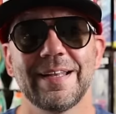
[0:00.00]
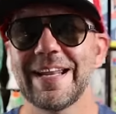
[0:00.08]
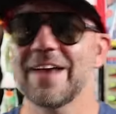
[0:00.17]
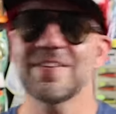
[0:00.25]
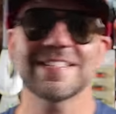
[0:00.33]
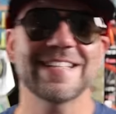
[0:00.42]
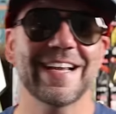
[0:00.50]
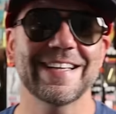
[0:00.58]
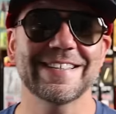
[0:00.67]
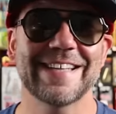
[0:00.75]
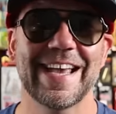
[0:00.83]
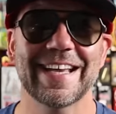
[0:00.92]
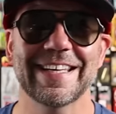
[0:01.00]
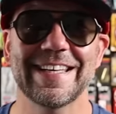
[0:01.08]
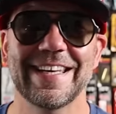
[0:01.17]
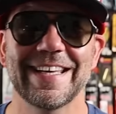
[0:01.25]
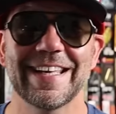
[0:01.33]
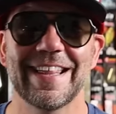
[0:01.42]
Now, the second
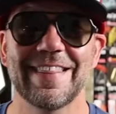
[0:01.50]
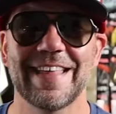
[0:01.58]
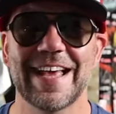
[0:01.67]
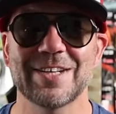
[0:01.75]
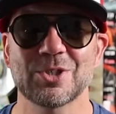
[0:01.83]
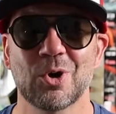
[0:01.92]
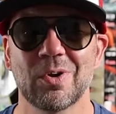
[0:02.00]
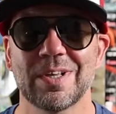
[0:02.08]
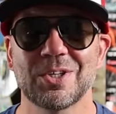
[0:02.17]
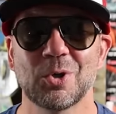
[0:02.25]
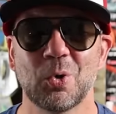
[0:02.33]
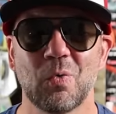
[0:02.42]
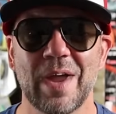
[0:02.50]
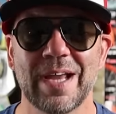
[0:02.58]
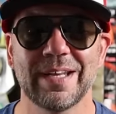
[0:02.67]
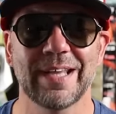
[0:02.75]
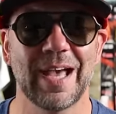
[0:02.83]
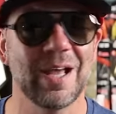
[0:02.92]
technique that Charlie told
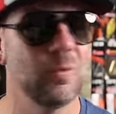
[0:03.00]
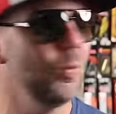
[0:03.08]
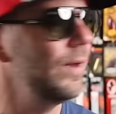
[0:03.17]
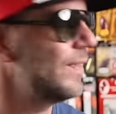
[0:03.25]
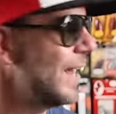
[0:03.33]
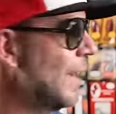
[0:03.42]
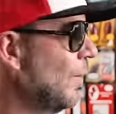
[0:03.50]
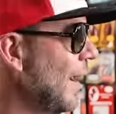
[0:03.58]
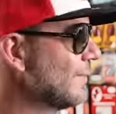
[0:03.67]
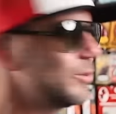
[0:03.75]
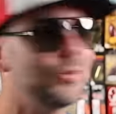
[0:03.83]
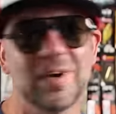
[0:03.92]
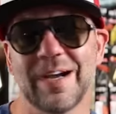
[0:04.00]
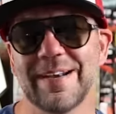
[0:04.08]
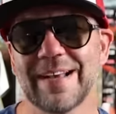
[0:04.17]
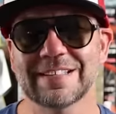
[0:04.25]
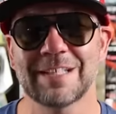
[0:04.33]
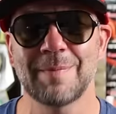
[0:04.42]
Randy, and one that I'll have to try
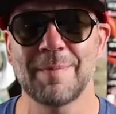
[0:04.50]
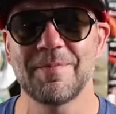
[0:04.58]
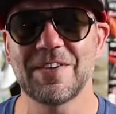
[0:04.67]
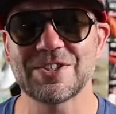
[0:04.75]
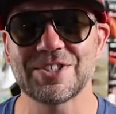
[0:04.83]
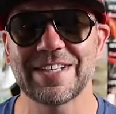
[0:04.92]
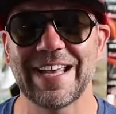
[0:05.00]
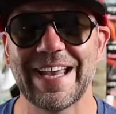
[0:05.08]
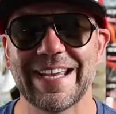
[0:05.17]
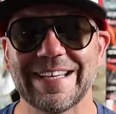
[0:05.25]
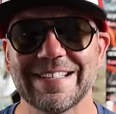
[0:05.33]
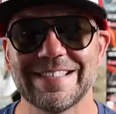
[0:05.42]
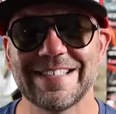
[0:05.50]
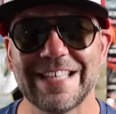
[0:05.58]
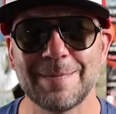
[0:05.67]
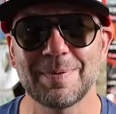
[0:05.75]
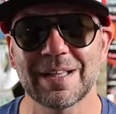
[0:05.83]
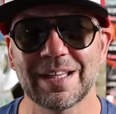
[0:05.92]
next time I'm fishing a
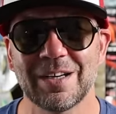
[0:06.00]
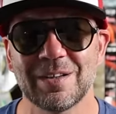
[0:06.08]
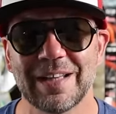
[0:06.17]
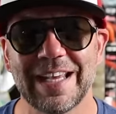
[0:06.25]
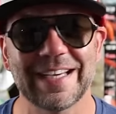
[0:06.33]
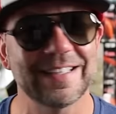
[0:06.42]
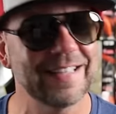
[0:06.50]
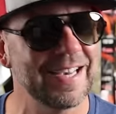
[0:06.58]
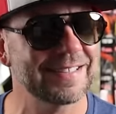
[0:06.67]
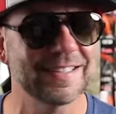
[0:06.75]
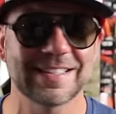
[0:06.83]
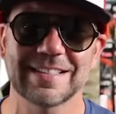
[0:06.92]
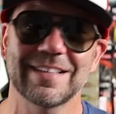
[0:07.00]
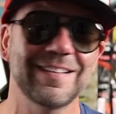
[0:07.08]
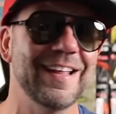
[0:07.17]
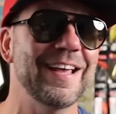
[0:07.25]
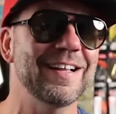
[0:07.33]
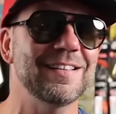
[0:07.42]
deep, clear lake in Texas,
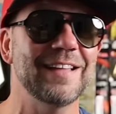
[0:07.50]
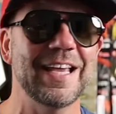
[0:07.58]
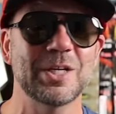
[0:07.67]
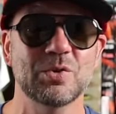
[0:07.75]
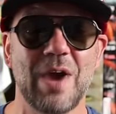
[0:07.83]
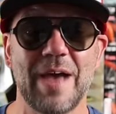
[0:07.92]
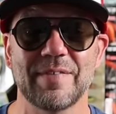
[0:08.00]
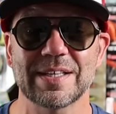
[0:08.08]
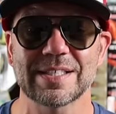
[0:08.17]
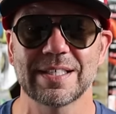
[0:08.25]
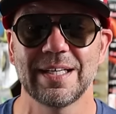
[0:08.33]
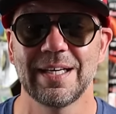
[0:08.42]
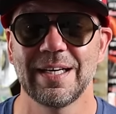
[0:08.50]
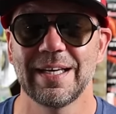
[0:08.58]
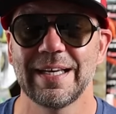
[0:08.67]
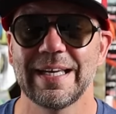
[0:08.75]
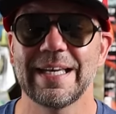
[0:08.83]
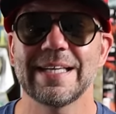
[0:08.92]
like Lake Travis,
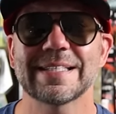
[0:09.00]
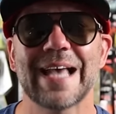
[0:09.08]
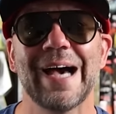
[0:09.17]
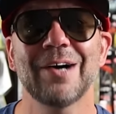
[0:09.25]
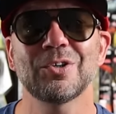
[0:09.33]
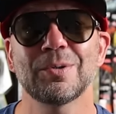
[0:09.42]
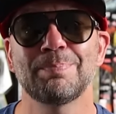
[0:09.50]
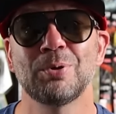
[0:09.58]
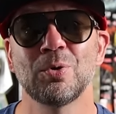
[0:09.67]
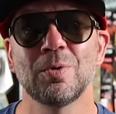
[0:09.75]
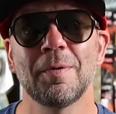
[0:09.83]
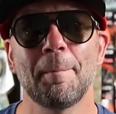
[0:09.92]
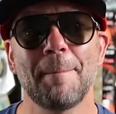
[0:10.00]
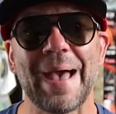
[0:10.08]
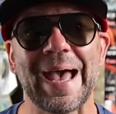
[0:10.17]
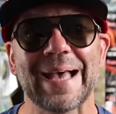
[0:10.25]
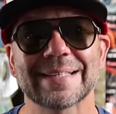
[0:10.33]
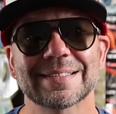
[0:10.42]
is how to pull
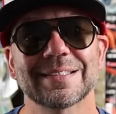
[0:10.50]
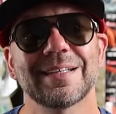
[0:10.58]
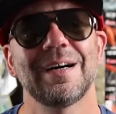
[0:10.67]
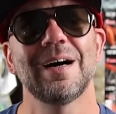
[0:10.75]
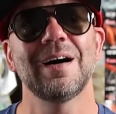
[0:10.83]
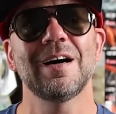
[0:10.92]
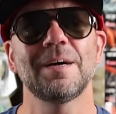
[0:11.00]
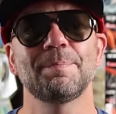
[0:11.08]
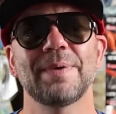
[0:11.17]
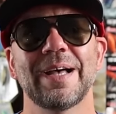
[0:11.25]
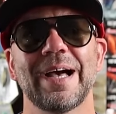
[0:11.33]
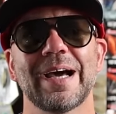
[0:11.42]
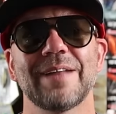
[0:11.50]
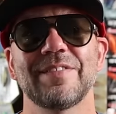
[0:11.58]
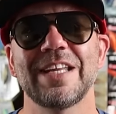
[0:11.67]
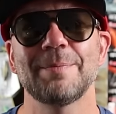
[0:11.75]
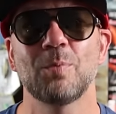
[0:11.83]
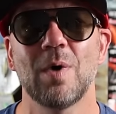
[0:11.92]
bass up out
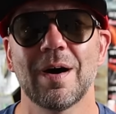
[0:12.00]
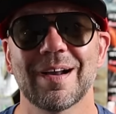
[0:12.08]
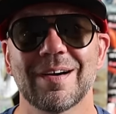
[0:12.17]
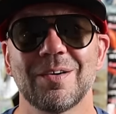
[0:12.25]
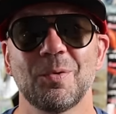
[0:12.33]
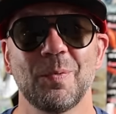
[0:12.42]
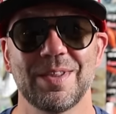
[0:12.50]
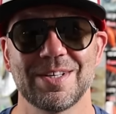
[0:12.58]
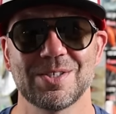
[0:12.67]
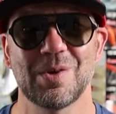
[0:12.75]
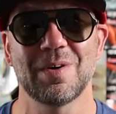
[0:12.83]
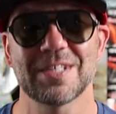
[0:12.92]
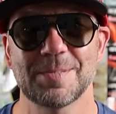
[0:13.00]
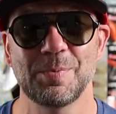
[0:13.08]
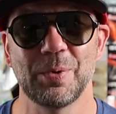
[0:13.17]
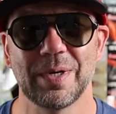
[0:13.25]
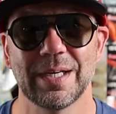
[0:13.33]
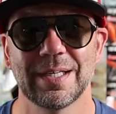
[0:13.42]
of deep water with a Zara
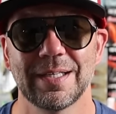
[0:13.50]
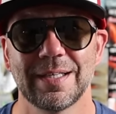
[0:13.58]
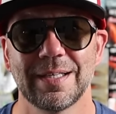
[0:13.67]
Spook.